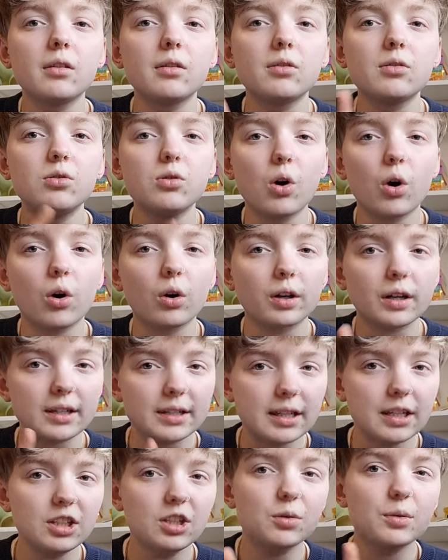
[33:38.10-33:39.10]
not
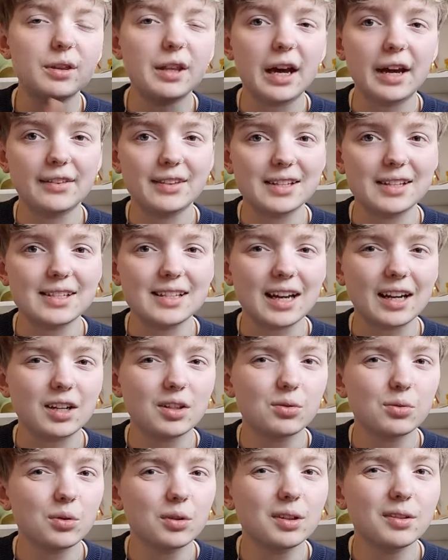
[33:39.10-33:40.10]
continue with that in the
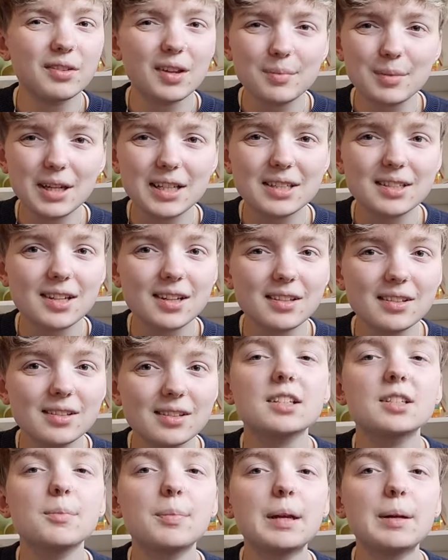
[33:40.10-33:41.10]
second one, if that makes sense?
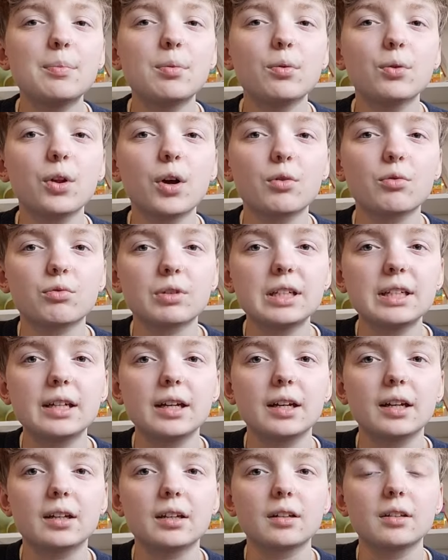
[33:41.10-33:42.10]
Because the people that are
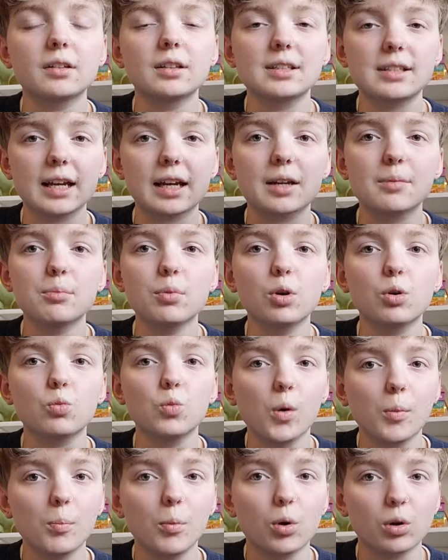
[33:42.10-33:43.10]
reading the second book
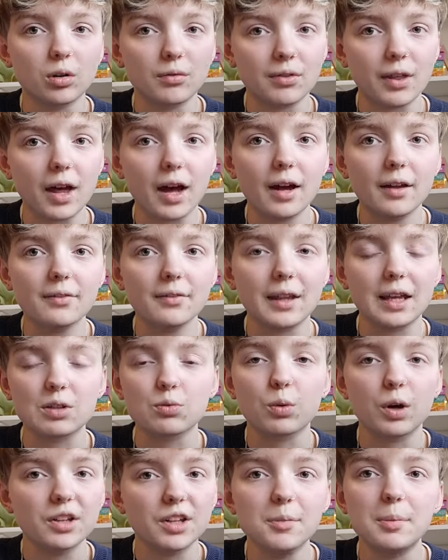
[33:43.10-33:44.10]
want more of that. That's
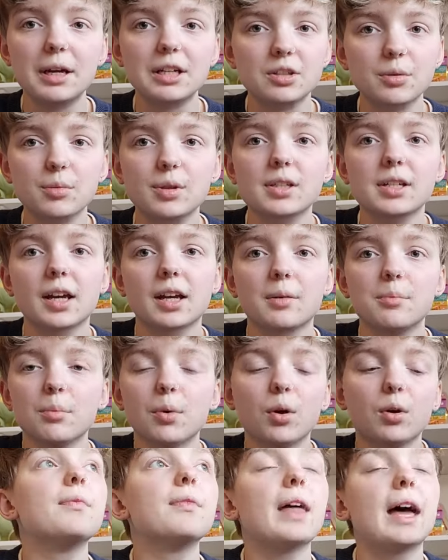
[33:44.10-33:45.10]
why they picked up the second
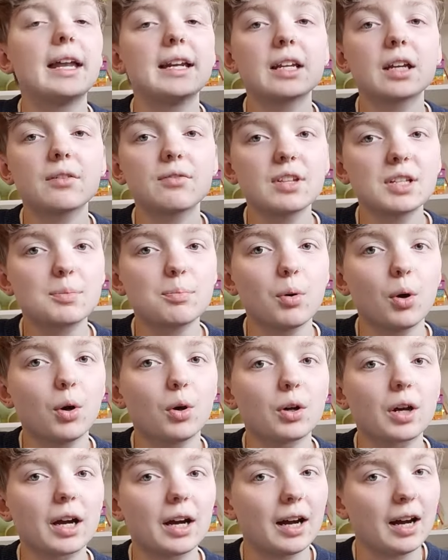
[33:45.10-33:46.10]
book. The ending of this
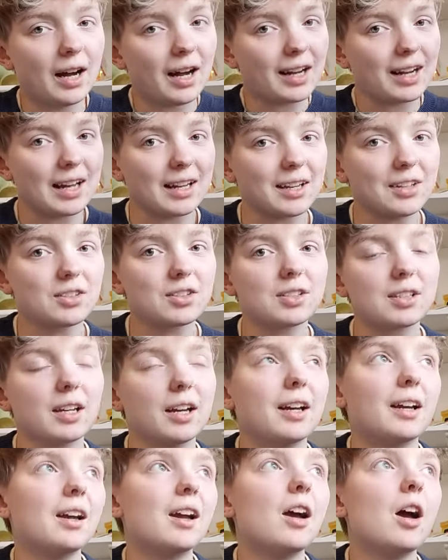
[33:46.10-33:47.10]
book, can I just
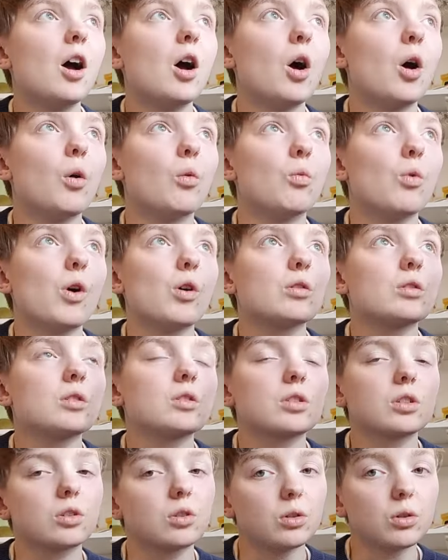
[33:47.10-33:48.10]
say,
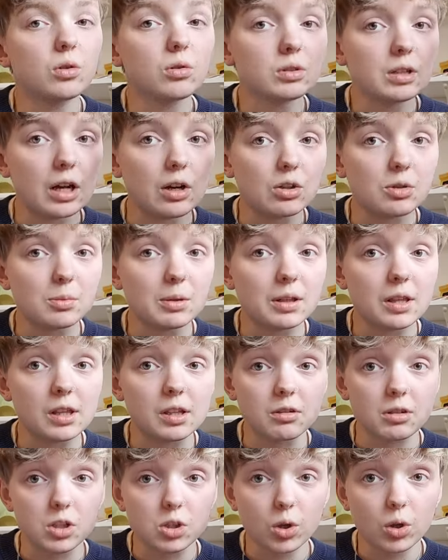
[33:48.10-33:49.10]
whilst Google tells me that
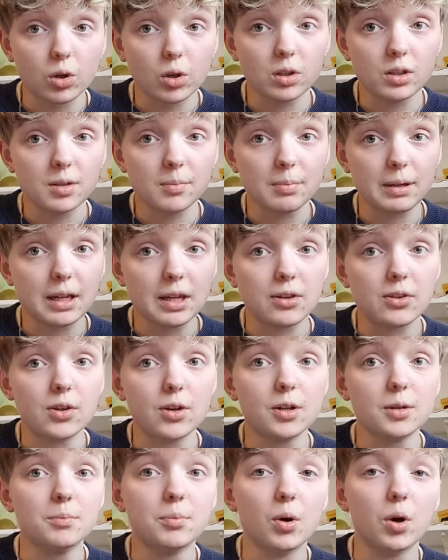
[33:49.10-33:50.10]
there is not going to be a
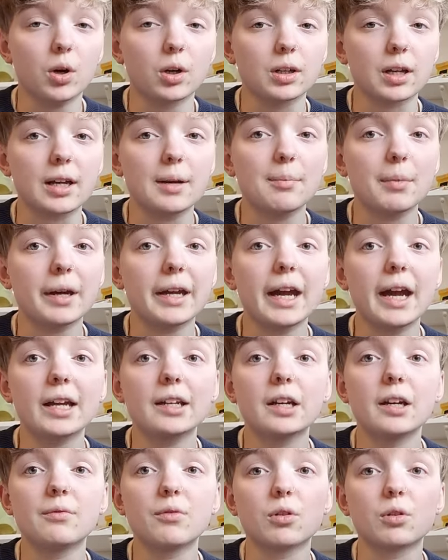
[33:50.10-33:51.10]
third book, in my head
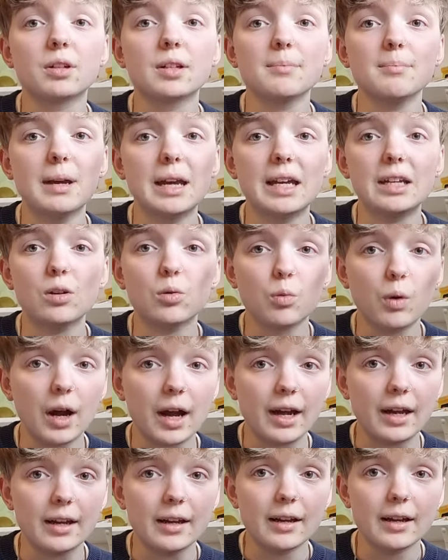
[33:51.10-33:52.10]
I've already made a
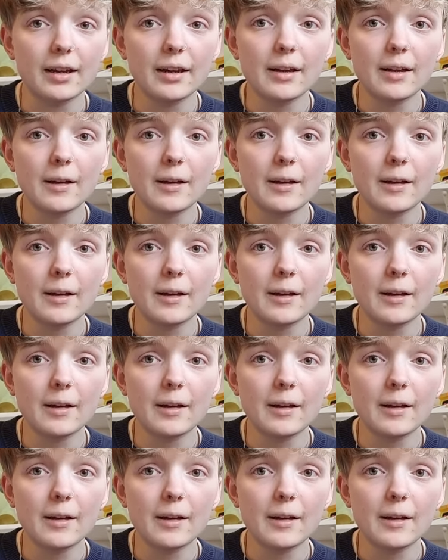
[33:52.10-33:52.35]
way